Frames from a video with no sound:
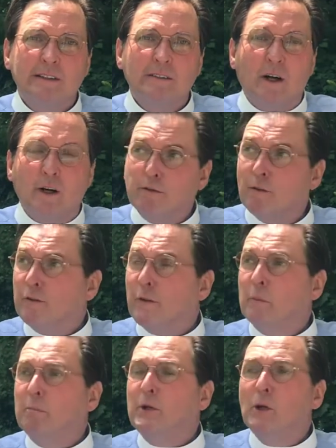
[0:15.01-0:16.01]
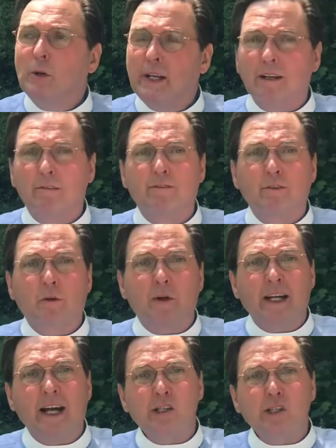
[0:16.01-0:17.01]
Grateful for the beauty of
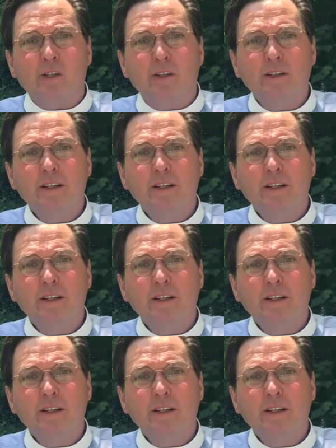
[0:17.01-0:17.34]
creation.